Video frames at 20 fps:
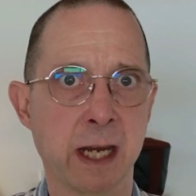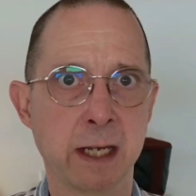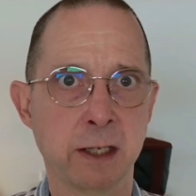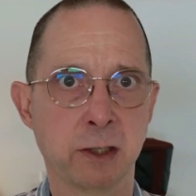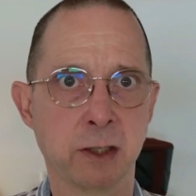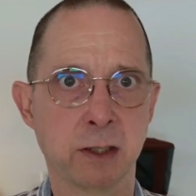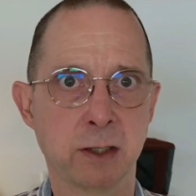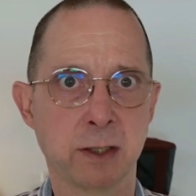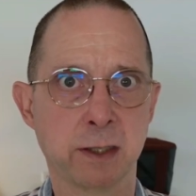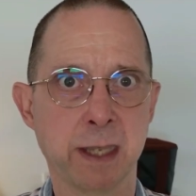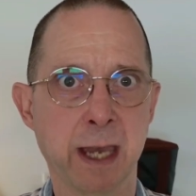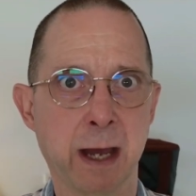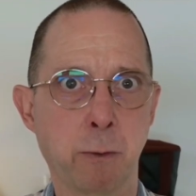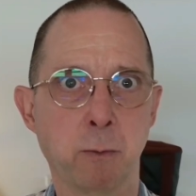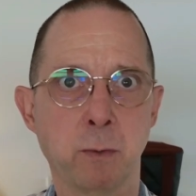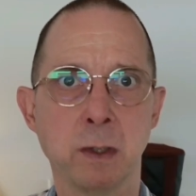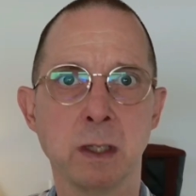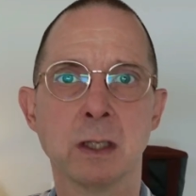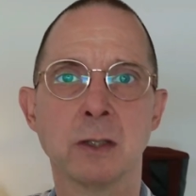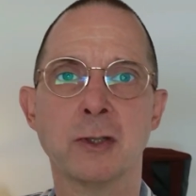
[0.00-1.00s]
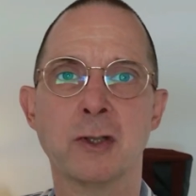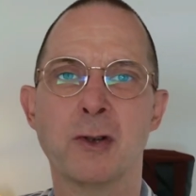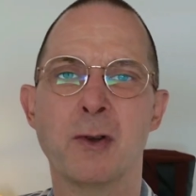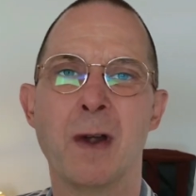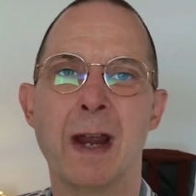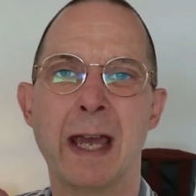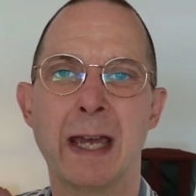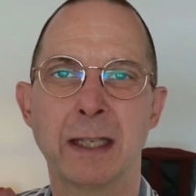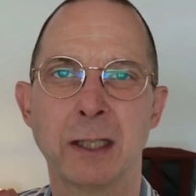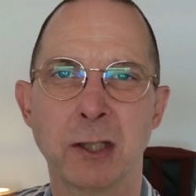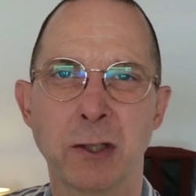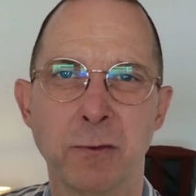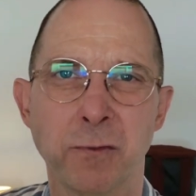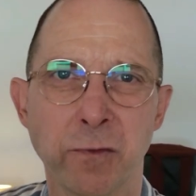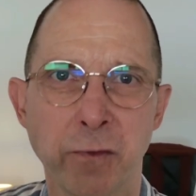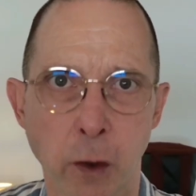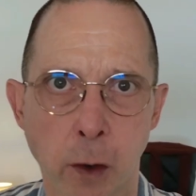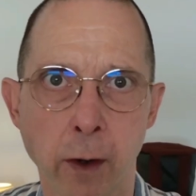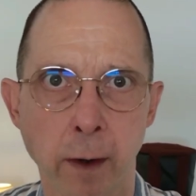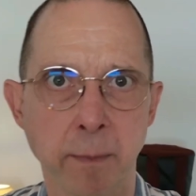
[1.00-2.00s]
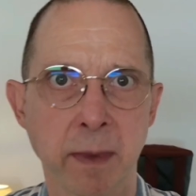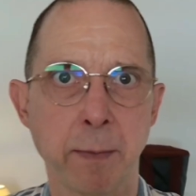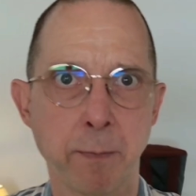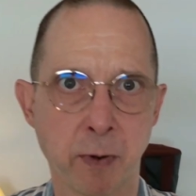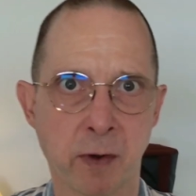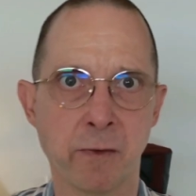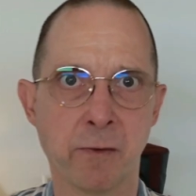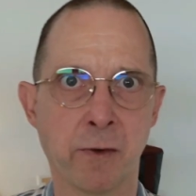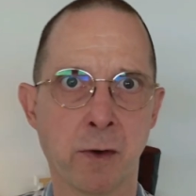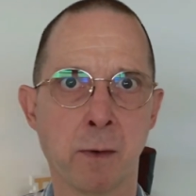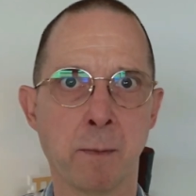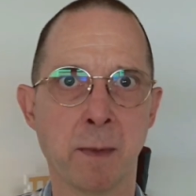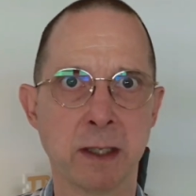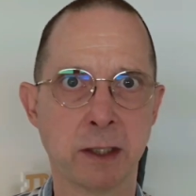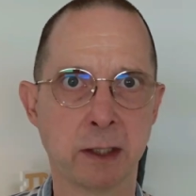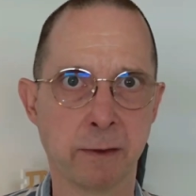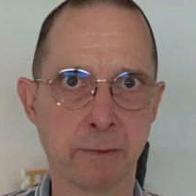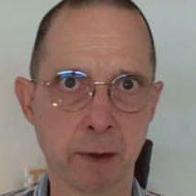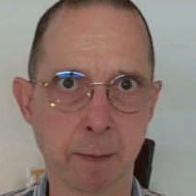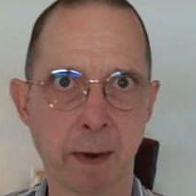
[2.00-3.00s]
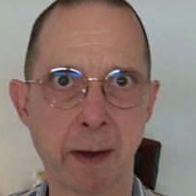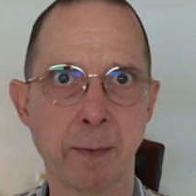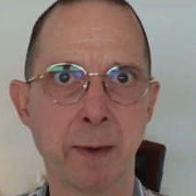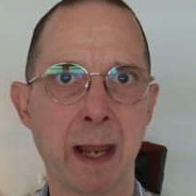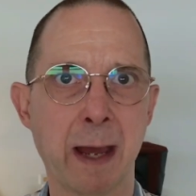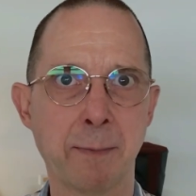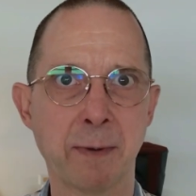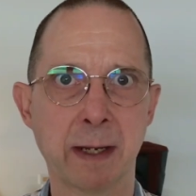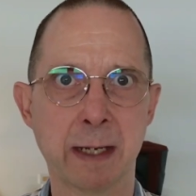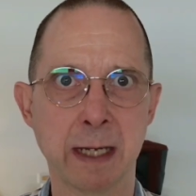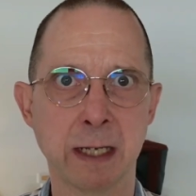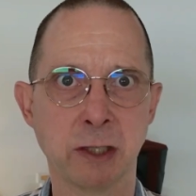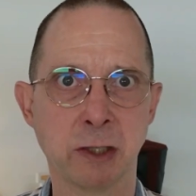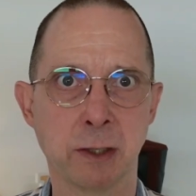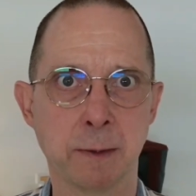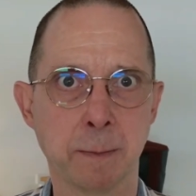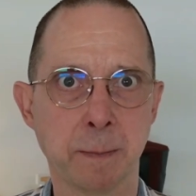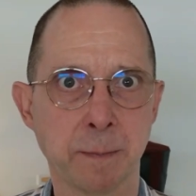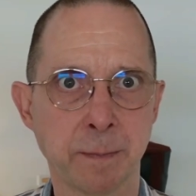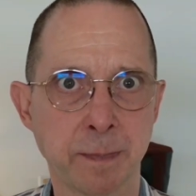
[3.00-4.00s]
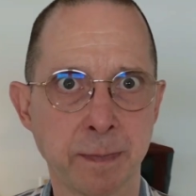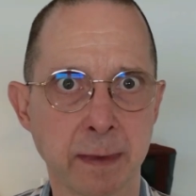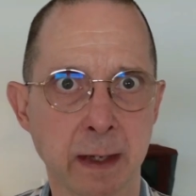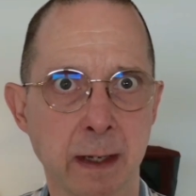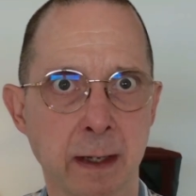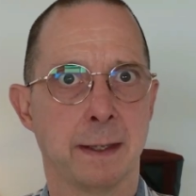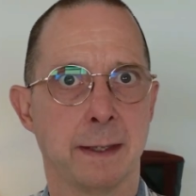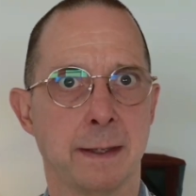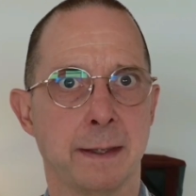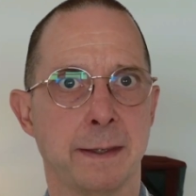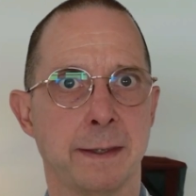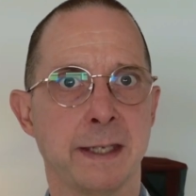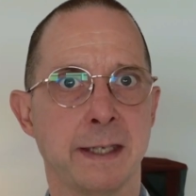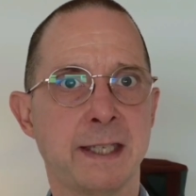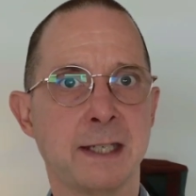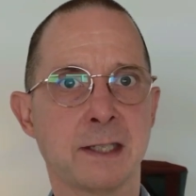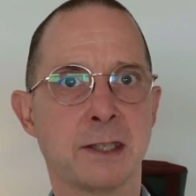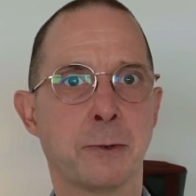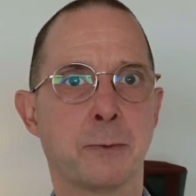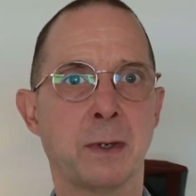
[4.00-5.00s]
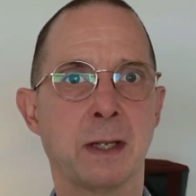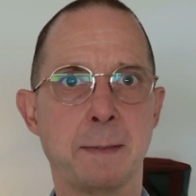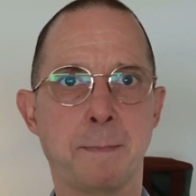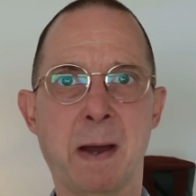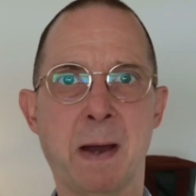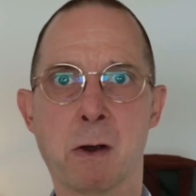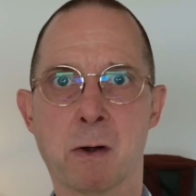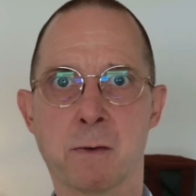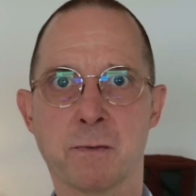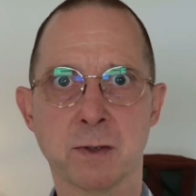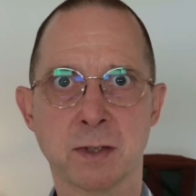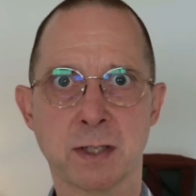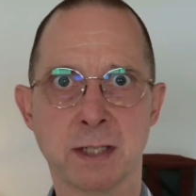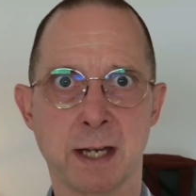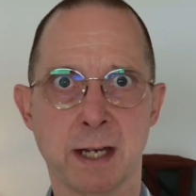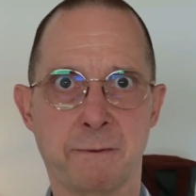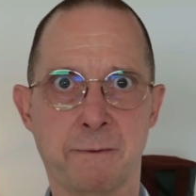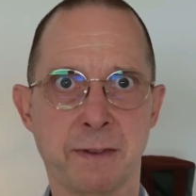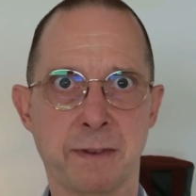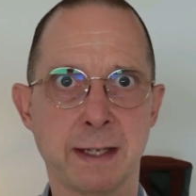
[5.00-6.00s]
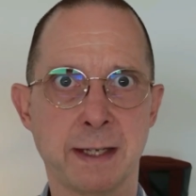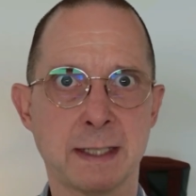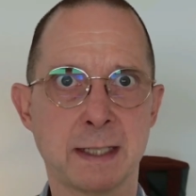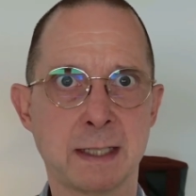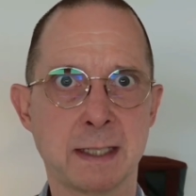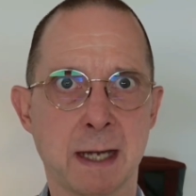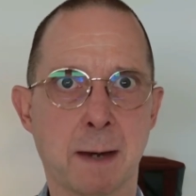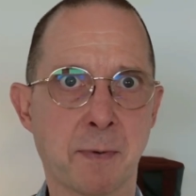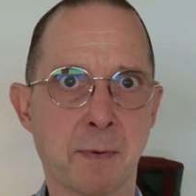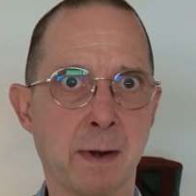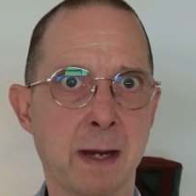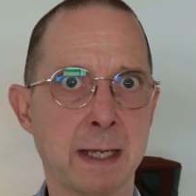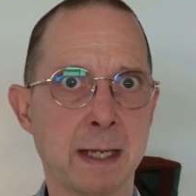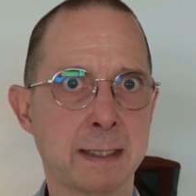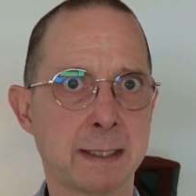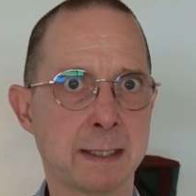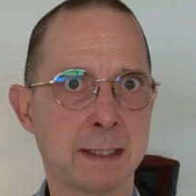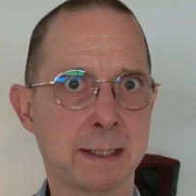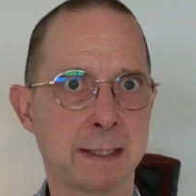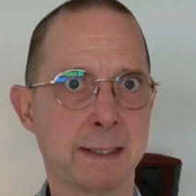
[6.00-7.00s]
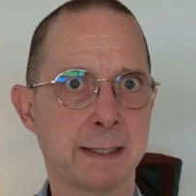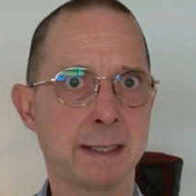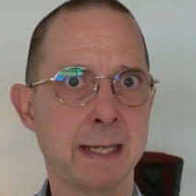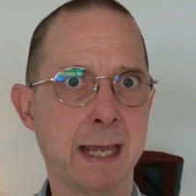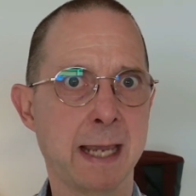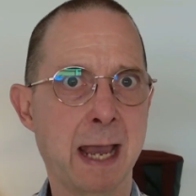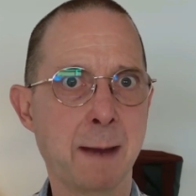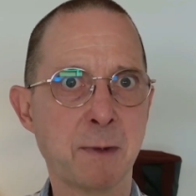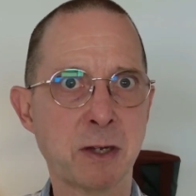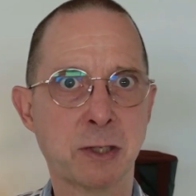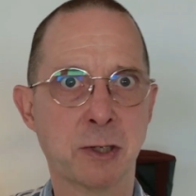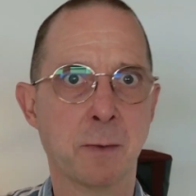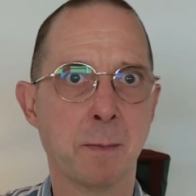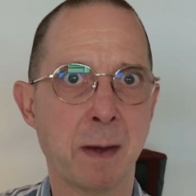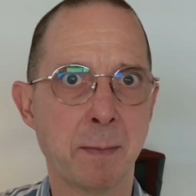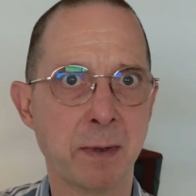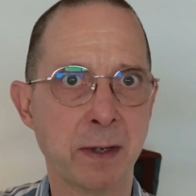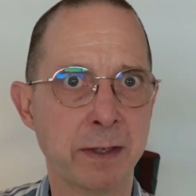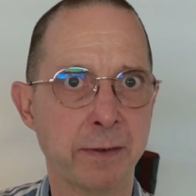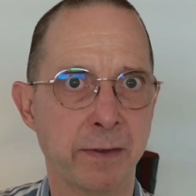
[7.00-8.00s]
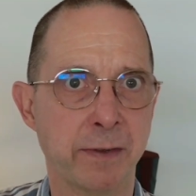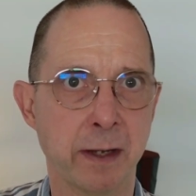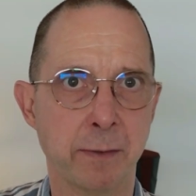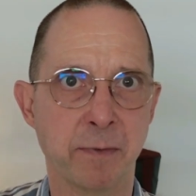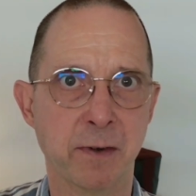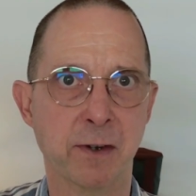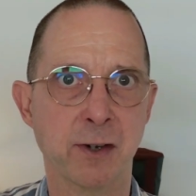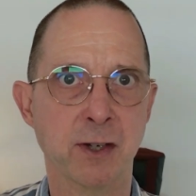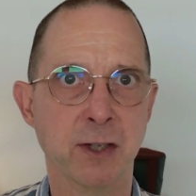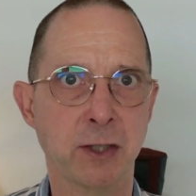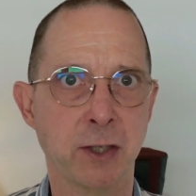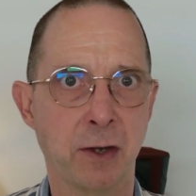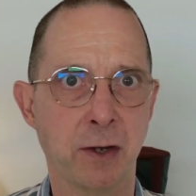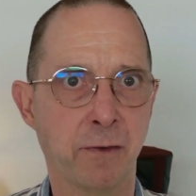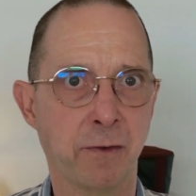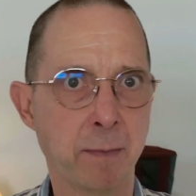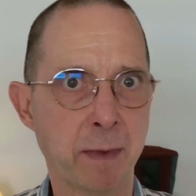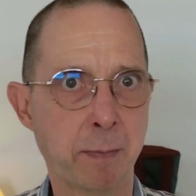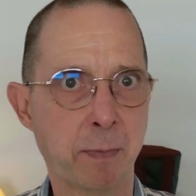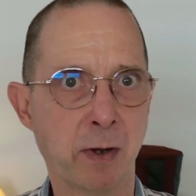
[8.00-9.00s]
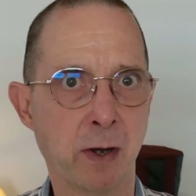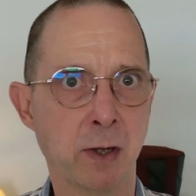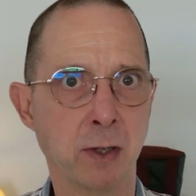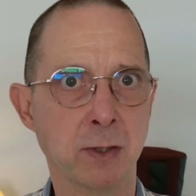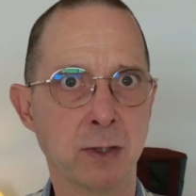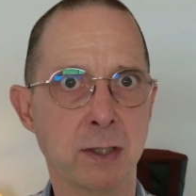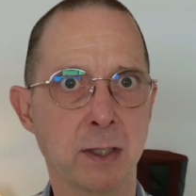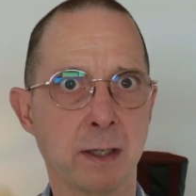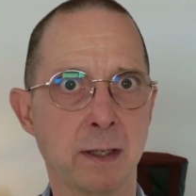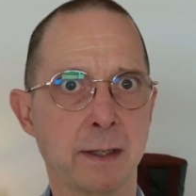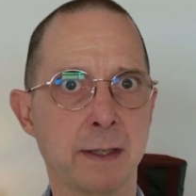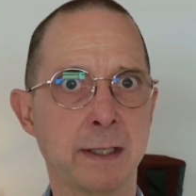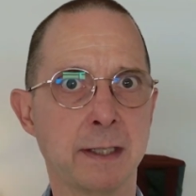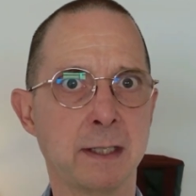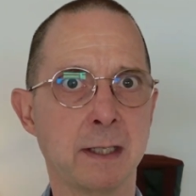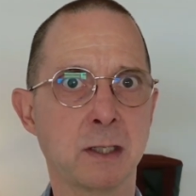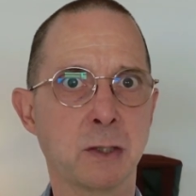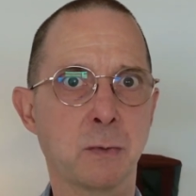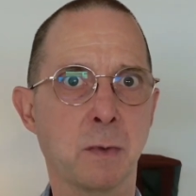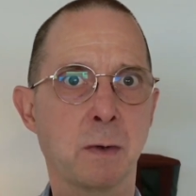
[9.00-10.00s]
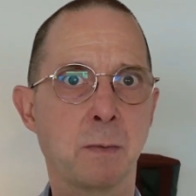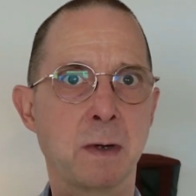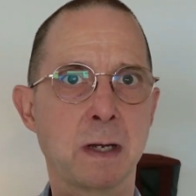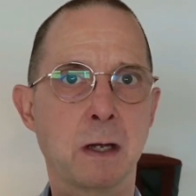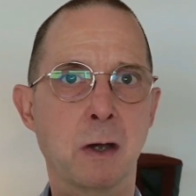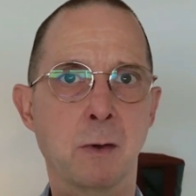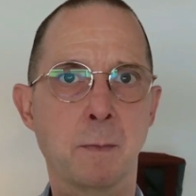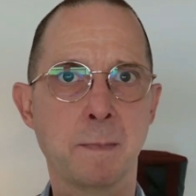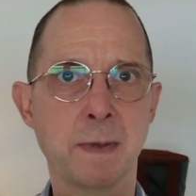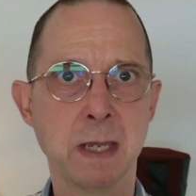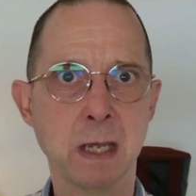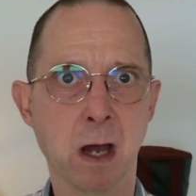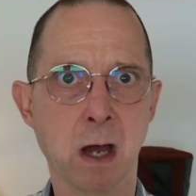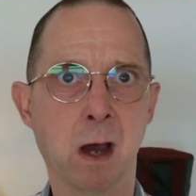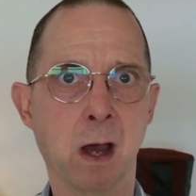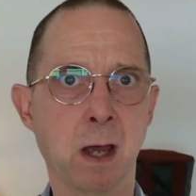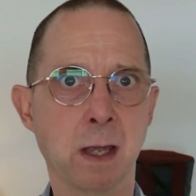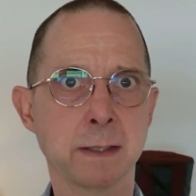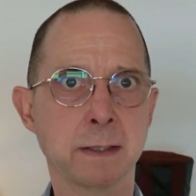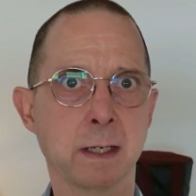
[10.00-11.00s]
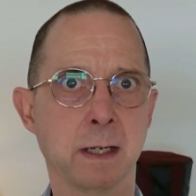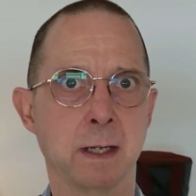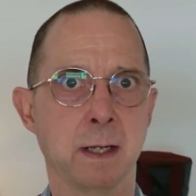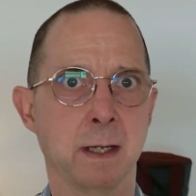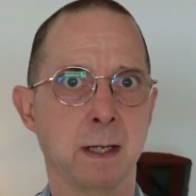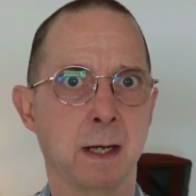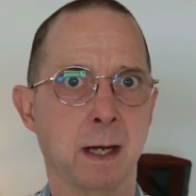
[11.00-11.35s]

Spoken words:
changes that will transform the performance of your Bubble application. This is the really powerful stuff that separates the amateur Bubble developers from the pros. This is where we go beyond